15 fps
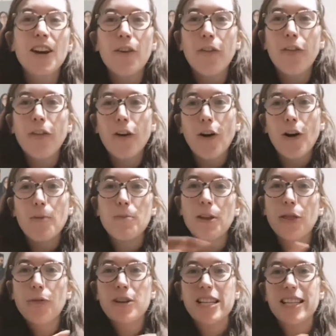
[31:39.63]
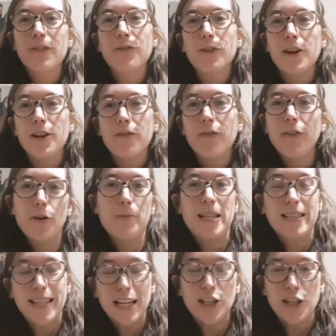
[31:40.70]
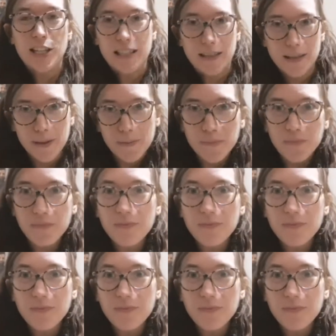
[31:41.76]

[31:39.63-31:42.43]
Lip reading: from 3 different filming sessions.